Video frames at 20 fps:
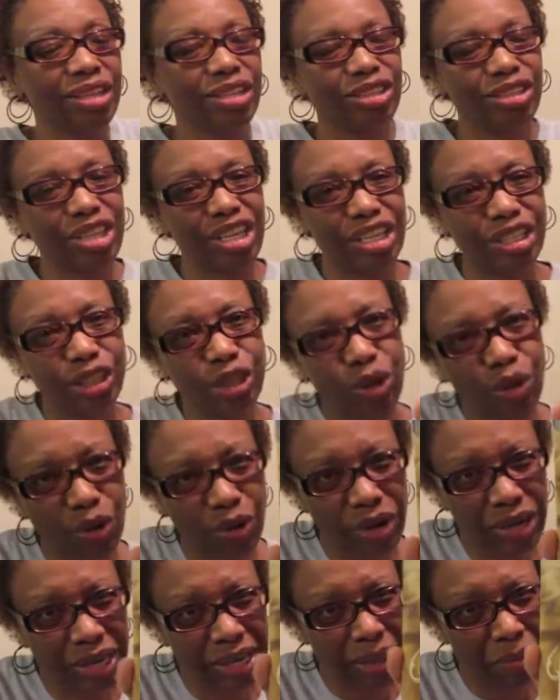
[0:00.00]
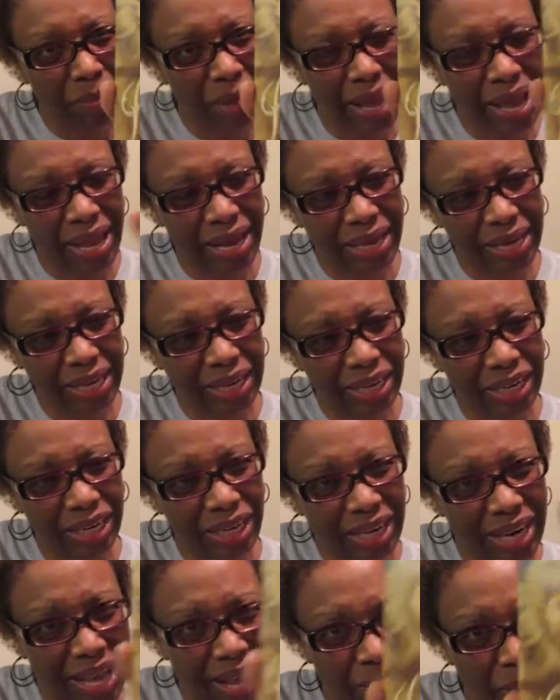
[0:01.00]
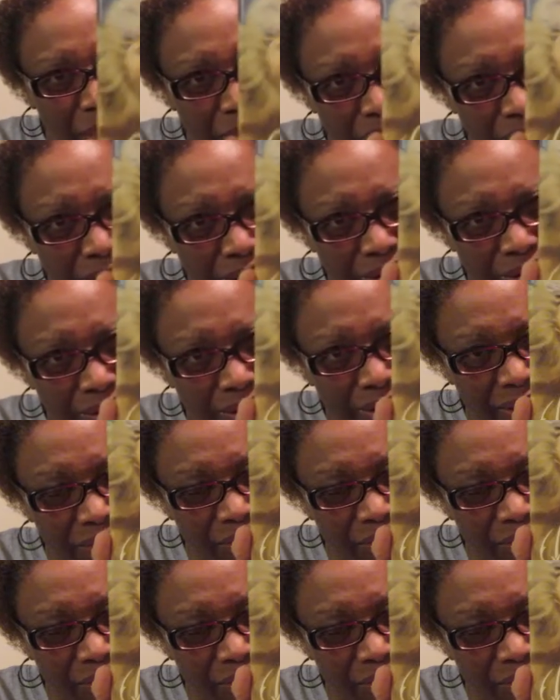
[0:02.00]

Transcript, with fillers: So that's Lauralee by Linda Lael Miller.